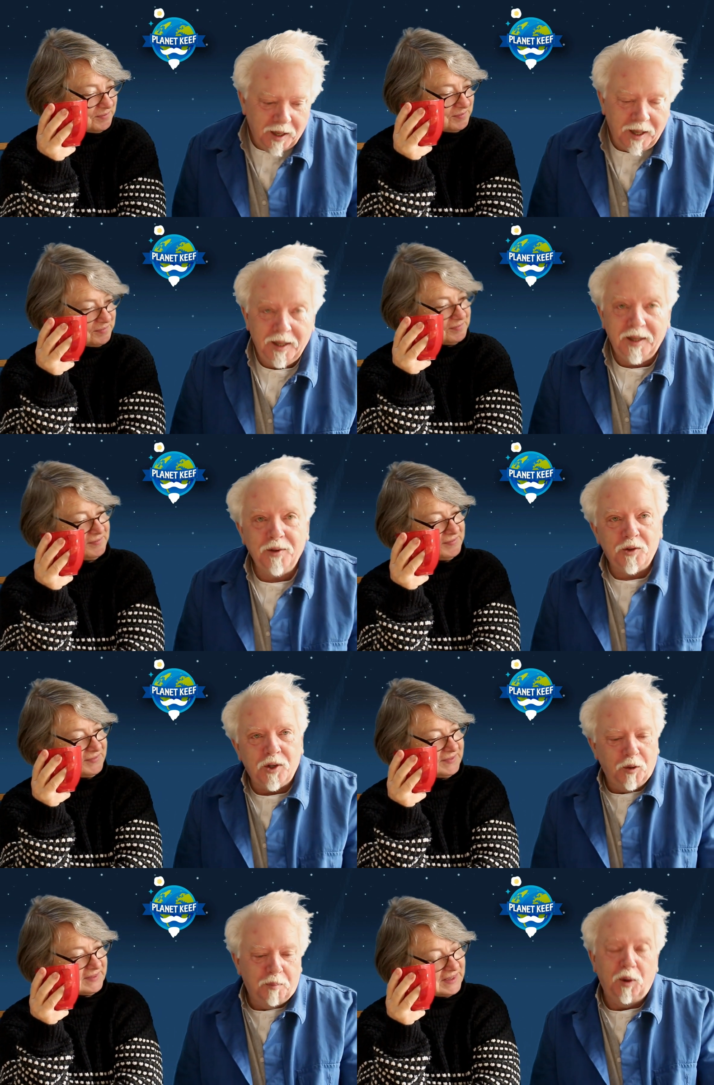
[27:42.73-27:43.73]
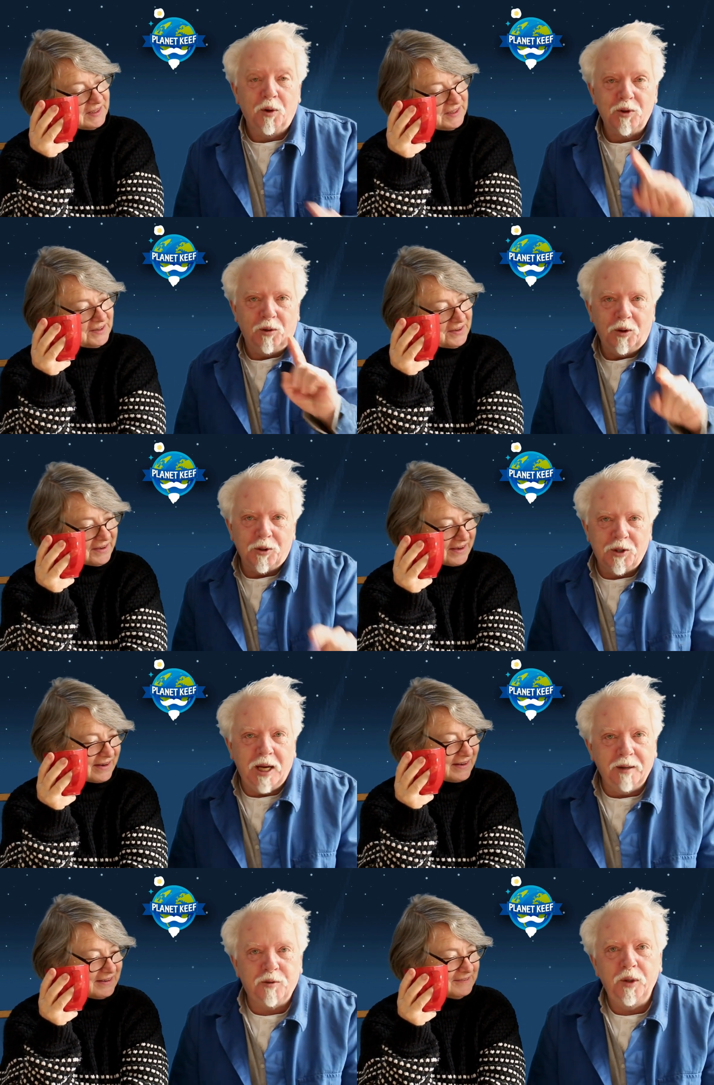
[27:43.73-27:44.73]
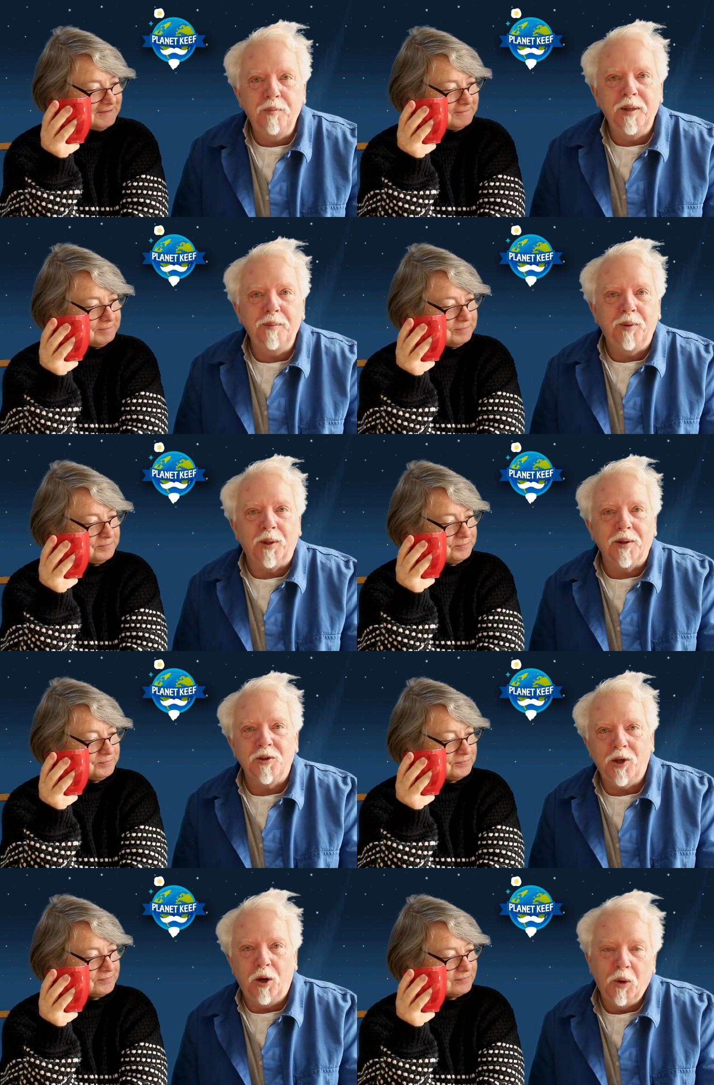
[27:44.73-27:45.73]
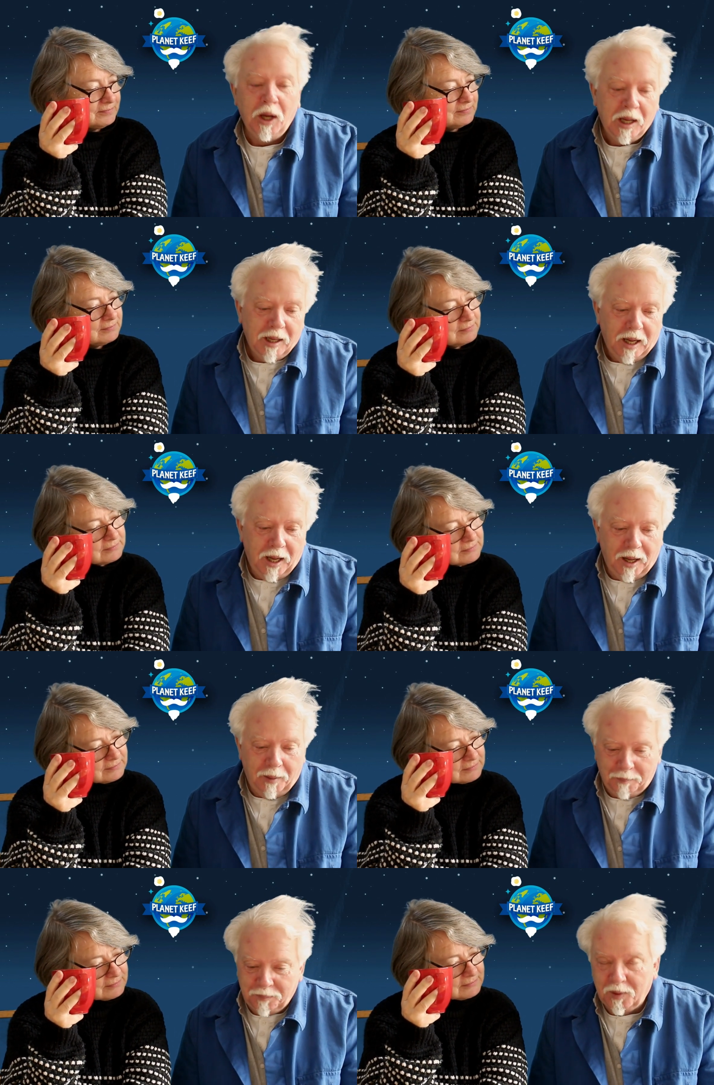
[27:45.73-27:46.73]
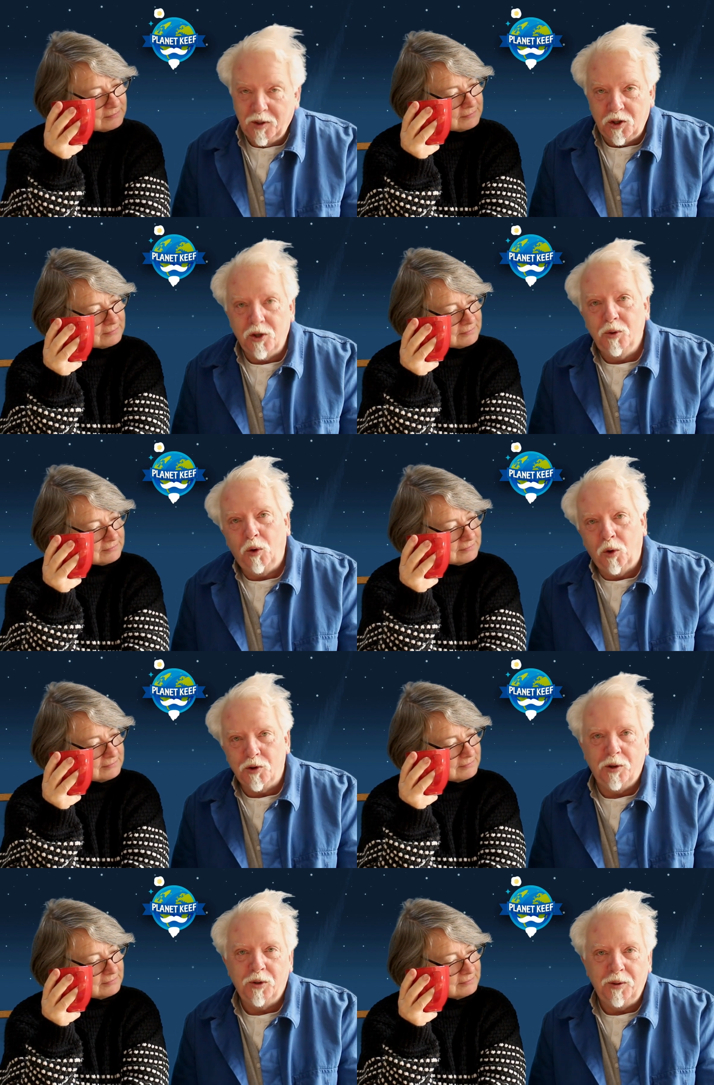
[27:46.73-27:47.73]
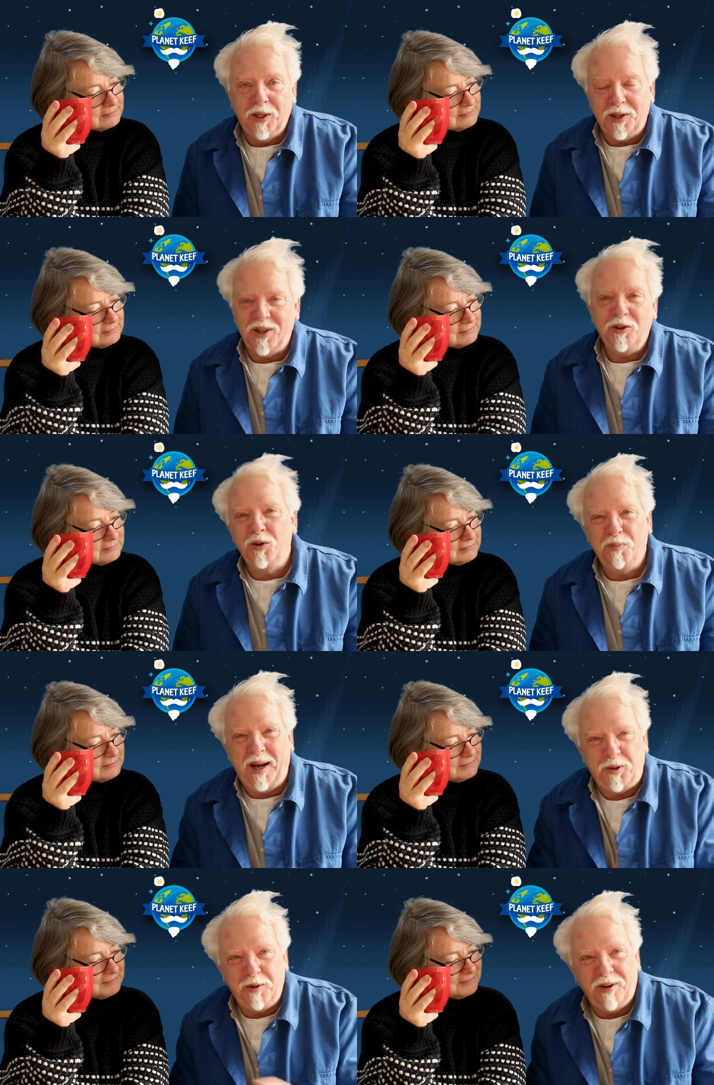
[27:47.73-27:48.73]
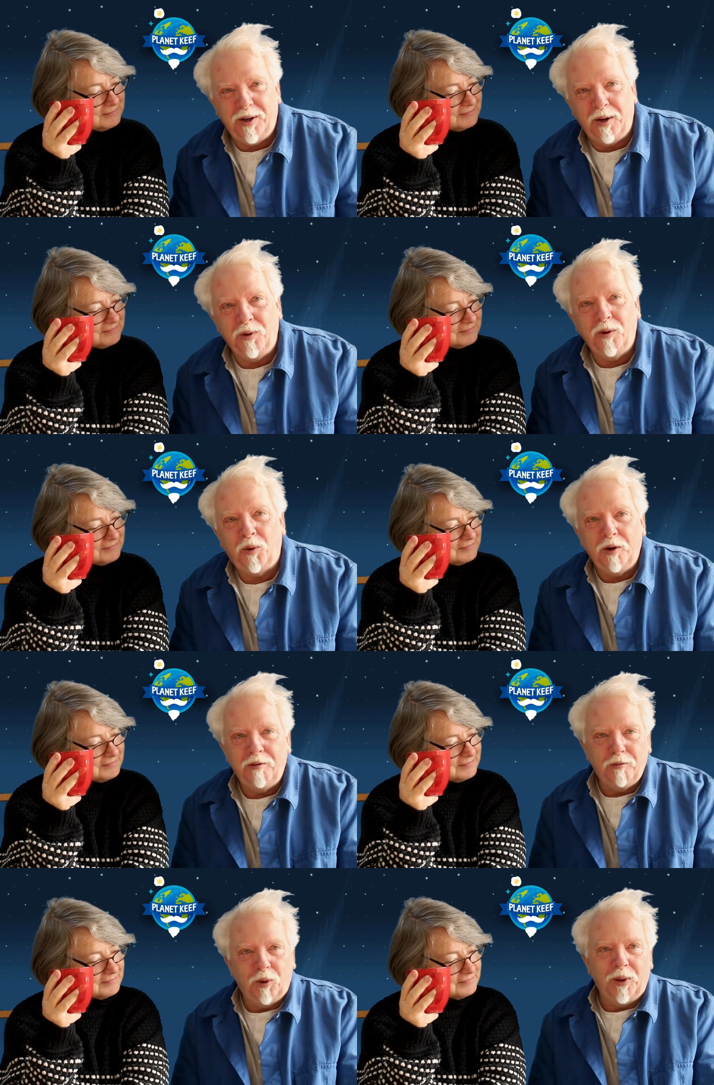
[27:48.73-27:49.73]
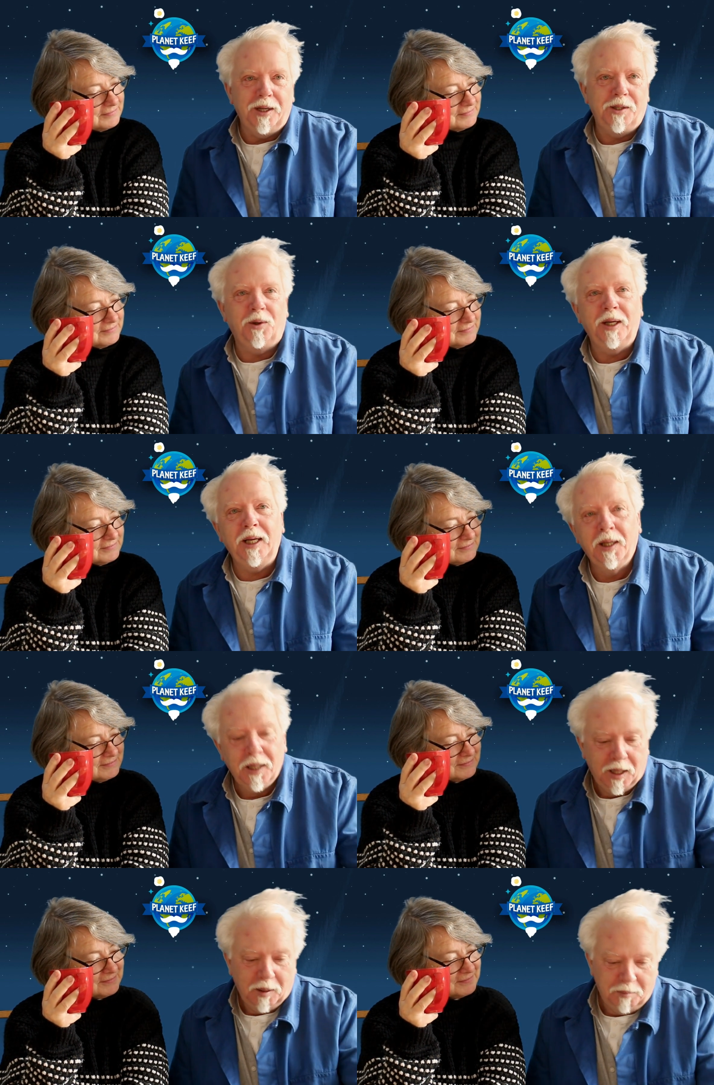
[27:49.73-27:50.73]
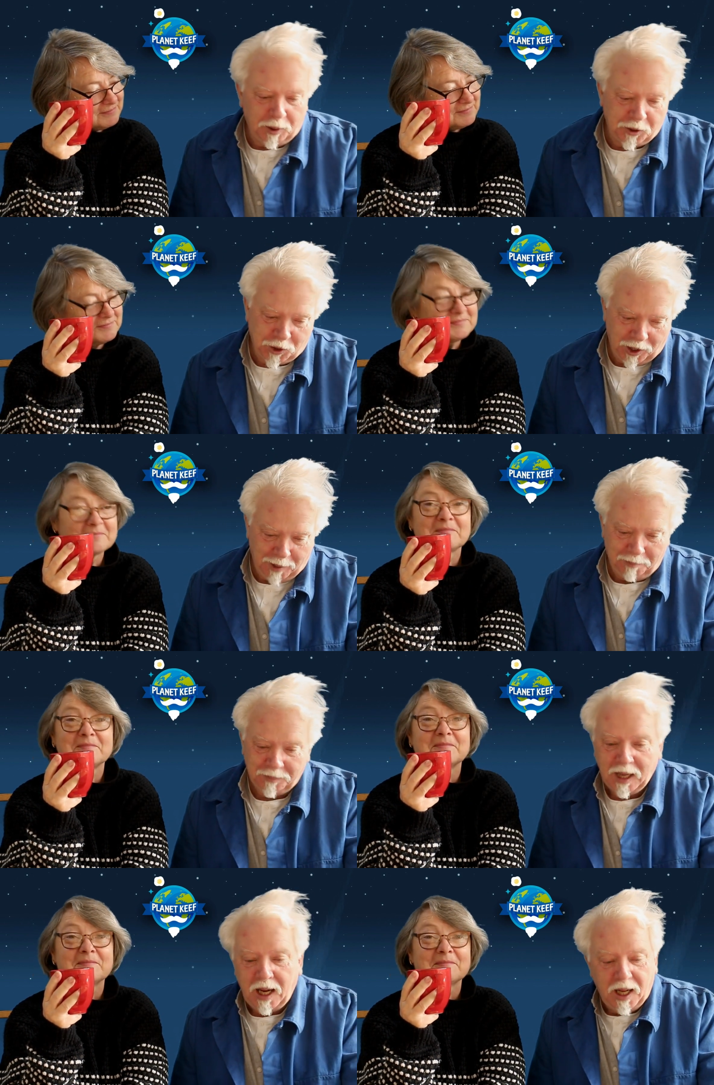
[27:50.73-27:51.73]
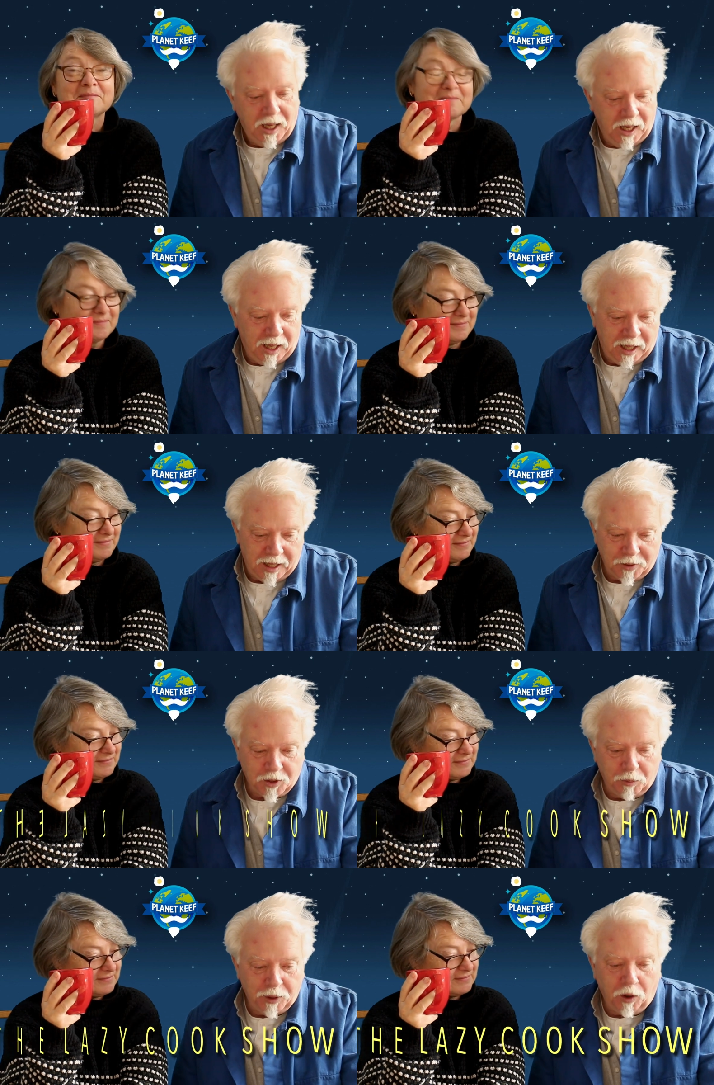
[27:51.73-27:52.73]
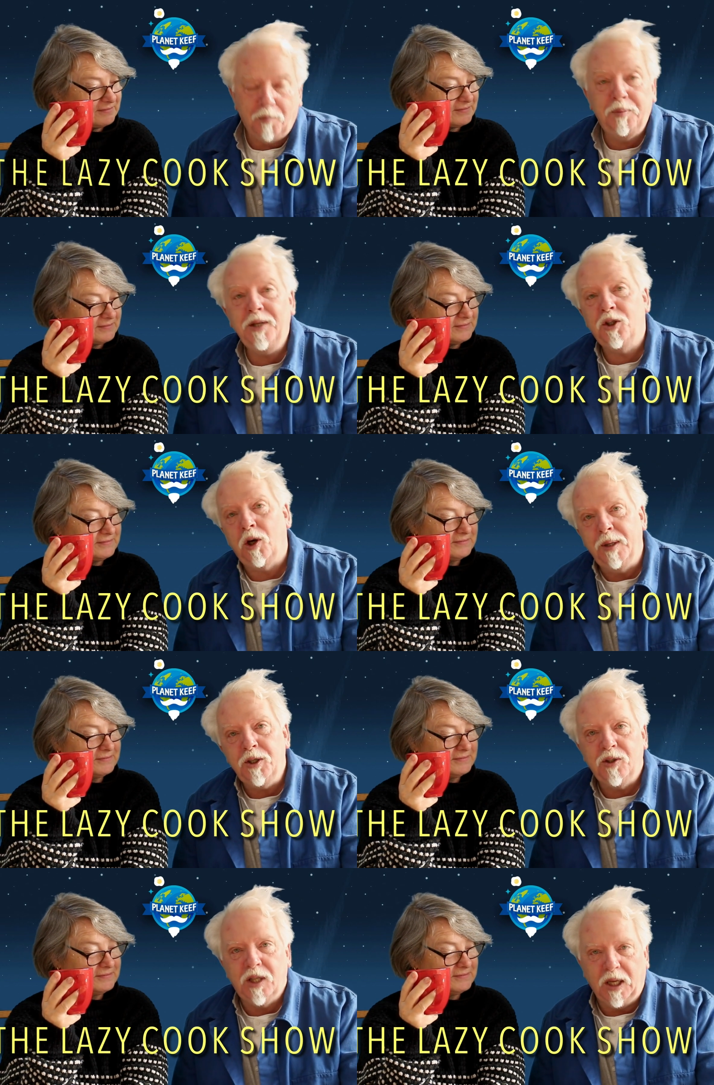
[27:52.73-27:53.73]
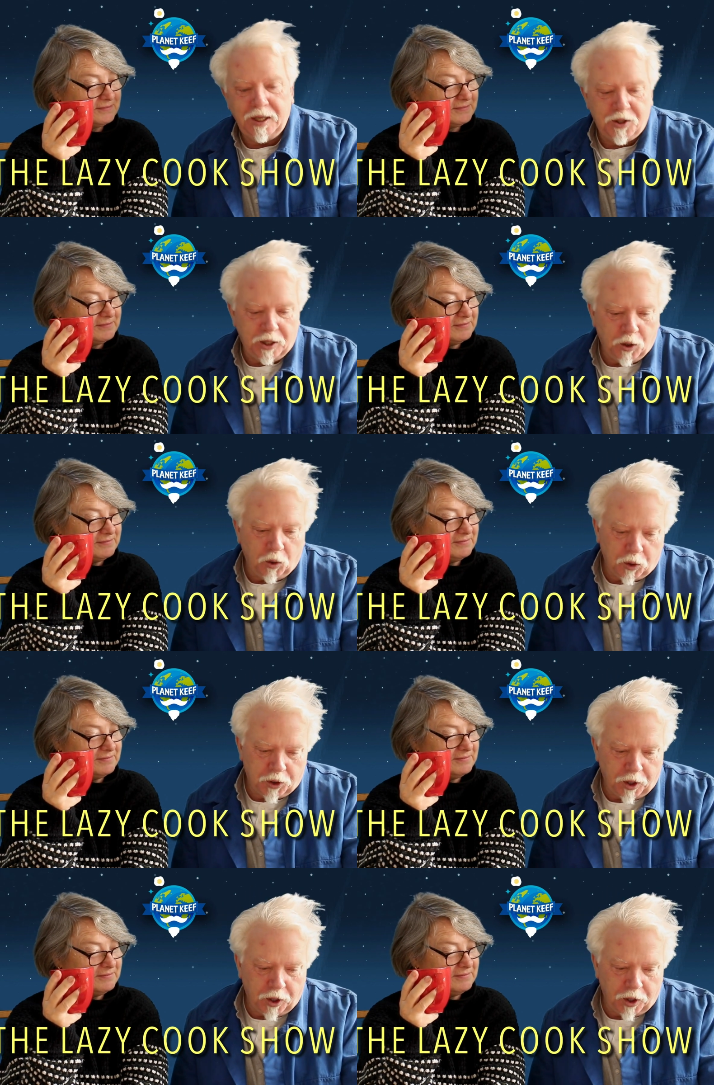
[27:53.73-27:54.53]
Speaker 1: But also I've got to tag 3 people. So to also do this, it doesn't matter if you don't or if you've already done it. But so we've got Pete Thomas, the Lazy Cook